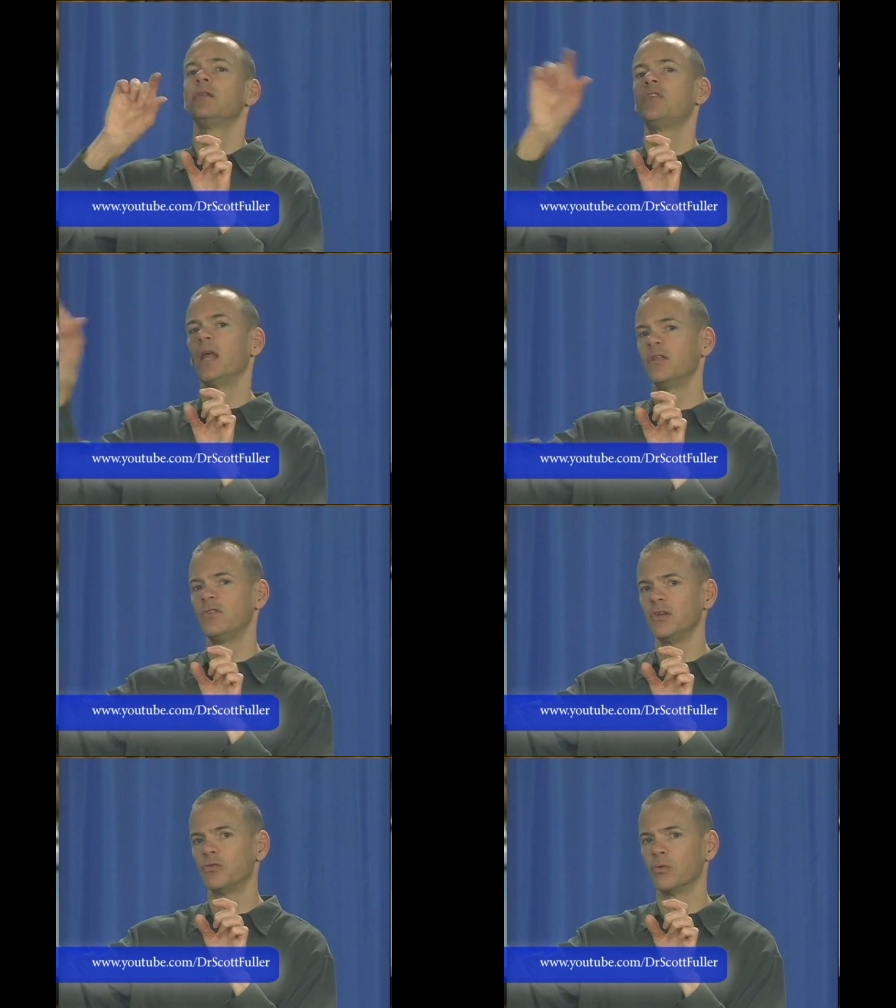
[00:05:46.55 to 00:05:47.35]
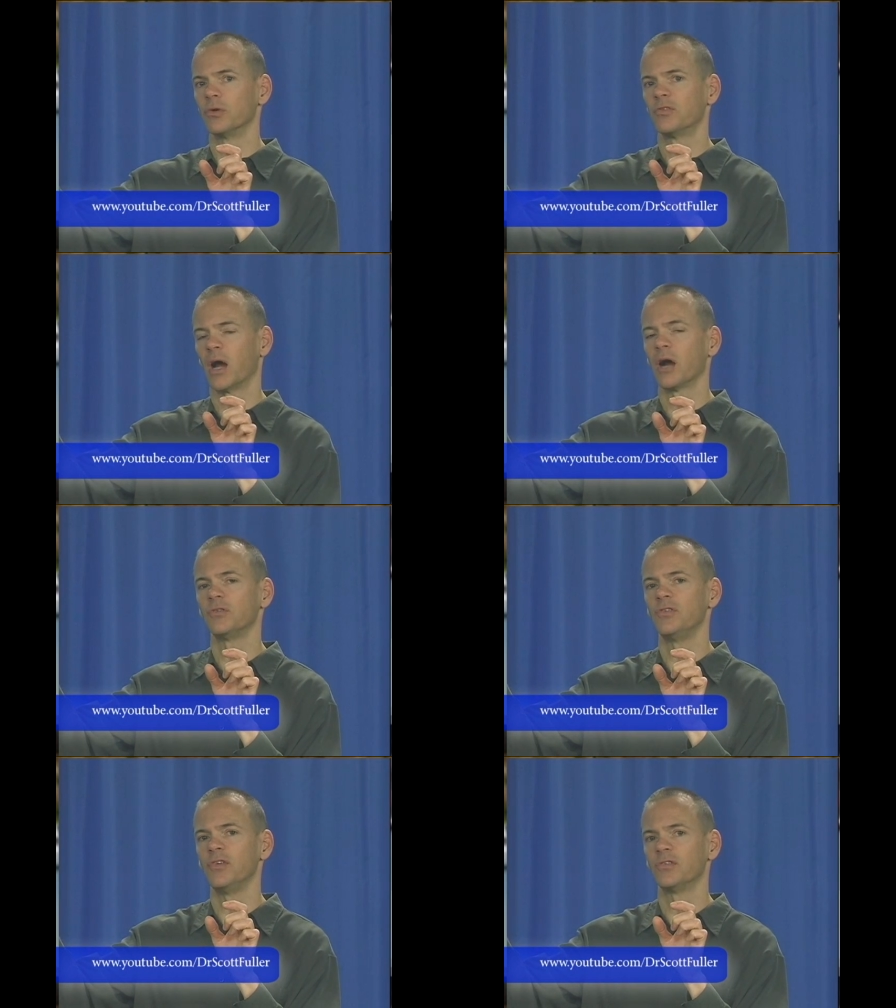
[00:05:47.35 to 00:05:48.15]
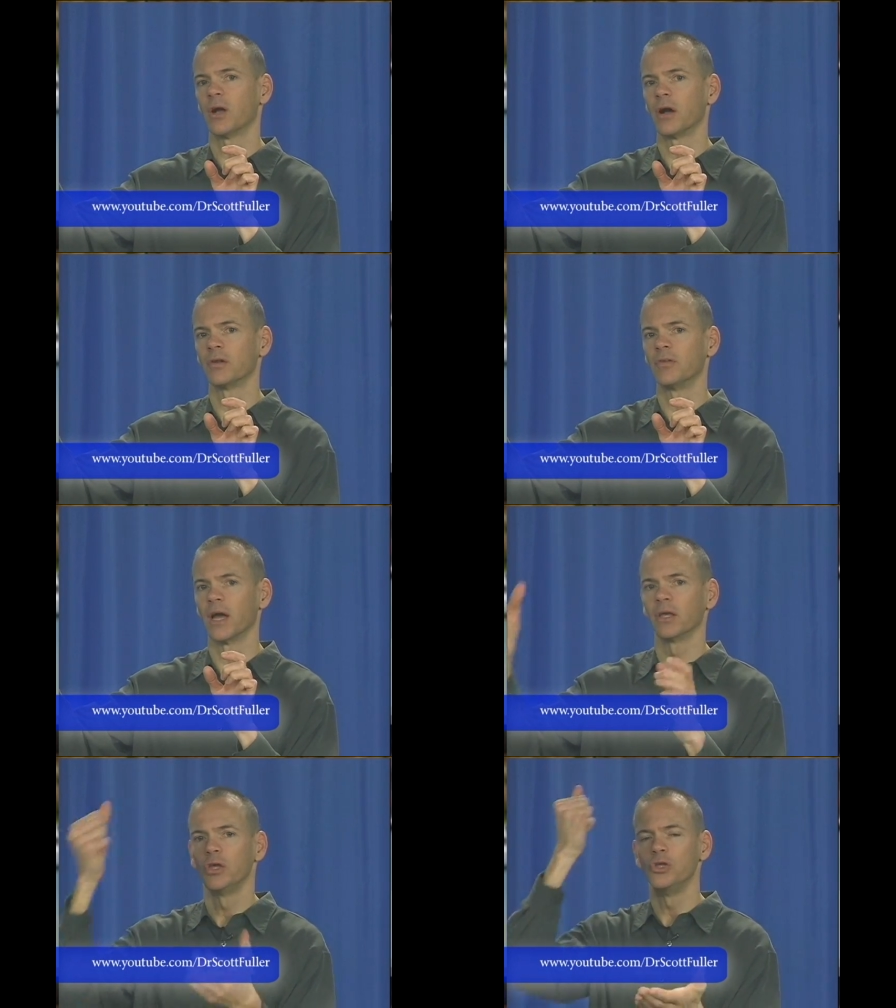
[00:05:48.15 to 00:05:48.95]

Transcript: tendency towards heart disease and heart attack,